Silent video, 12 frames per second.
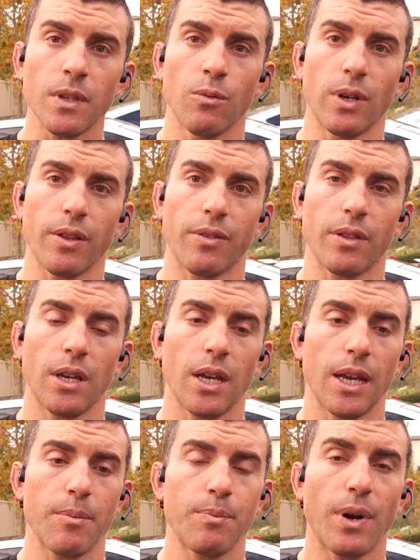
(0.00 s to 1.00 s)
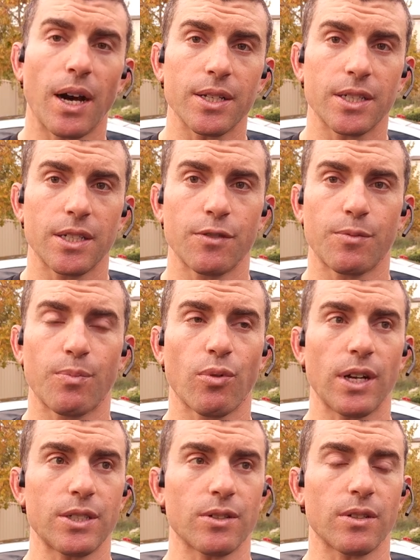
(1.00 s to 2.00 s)
with positive
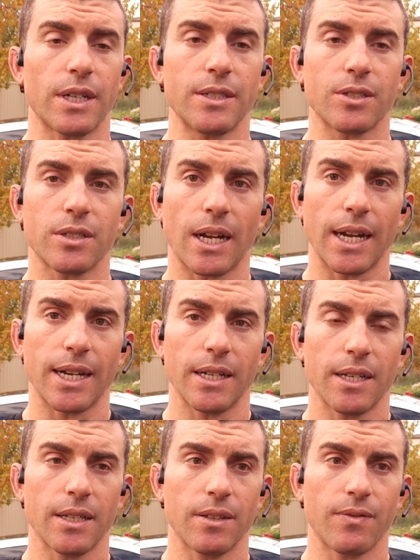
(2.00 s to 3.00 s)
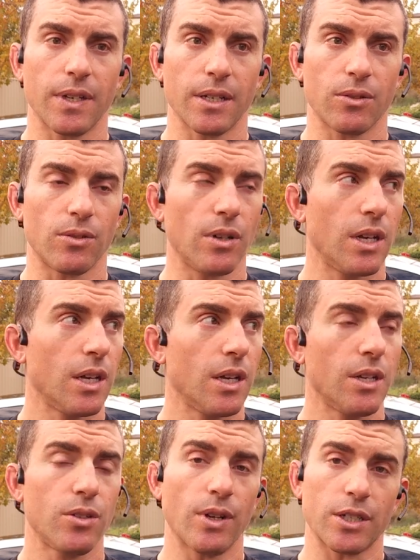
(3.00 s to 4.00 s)
pressure inside the vehicle
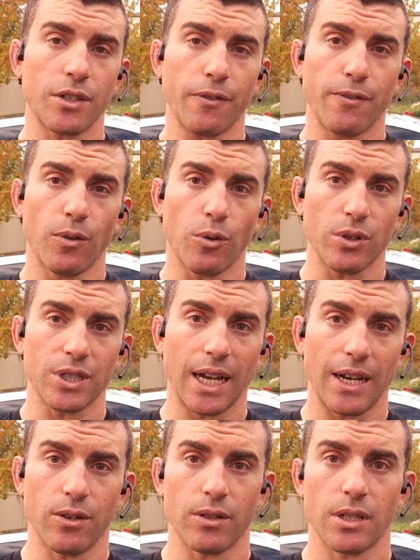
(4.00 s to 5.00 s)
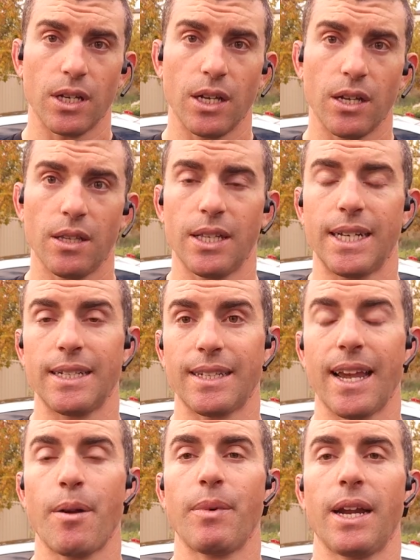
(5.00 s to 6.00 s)
to actually force out the
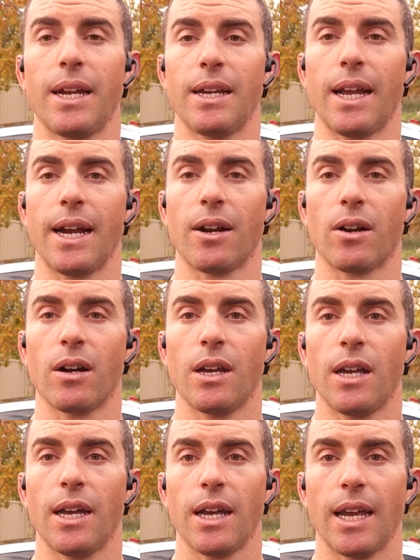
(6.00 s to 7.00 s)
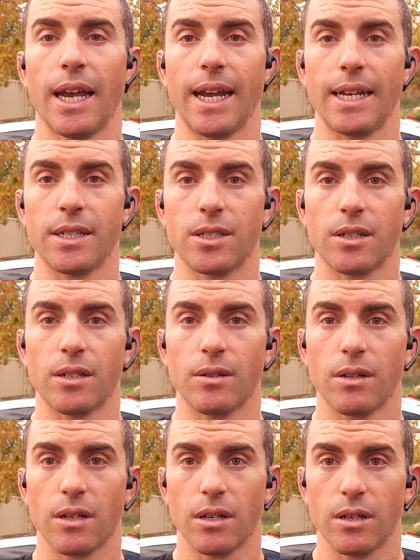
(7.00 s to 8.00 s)
contaminated air and
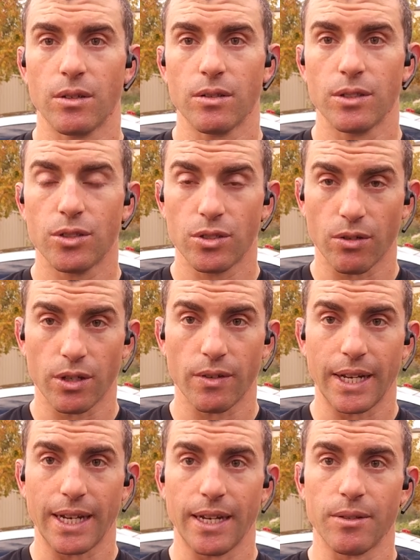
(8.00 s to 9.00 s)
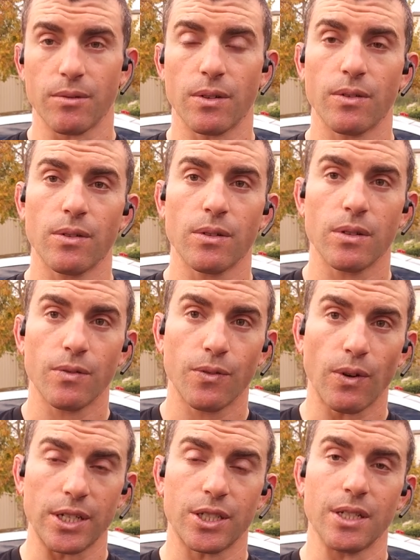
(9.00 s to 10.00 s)
circulate and
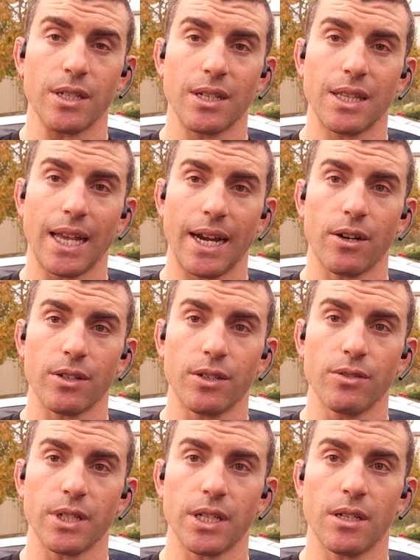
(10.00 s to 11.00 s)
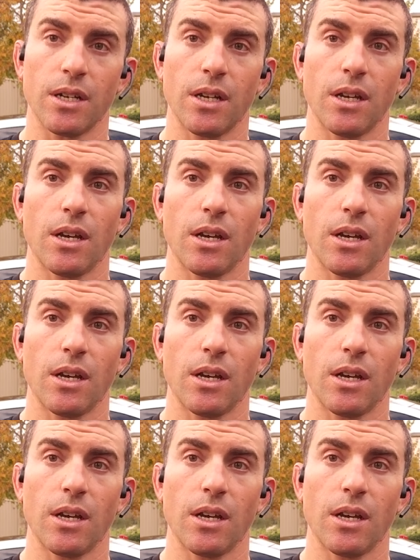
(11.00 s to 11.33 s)
freshen the air using